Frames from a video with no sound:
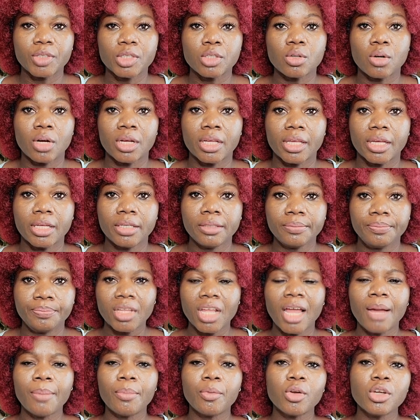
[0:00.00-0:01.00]
So again,
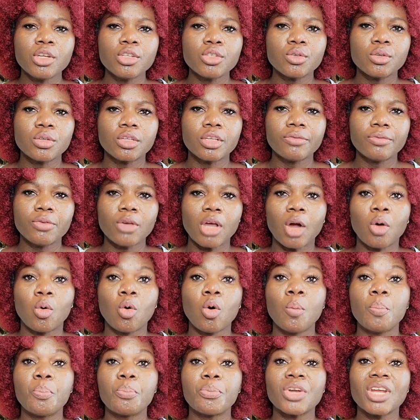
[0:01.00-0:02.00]
I'm going to give you a
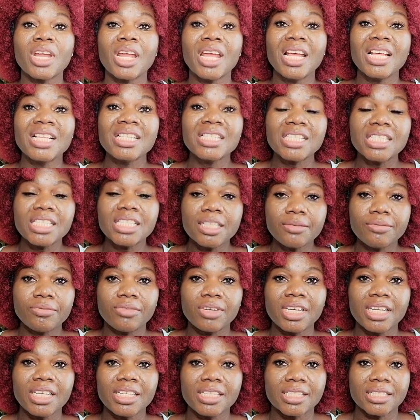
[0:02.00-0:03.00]
comprehensive
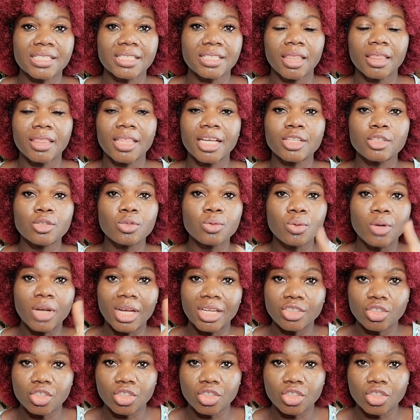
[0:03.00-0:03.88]
list that you can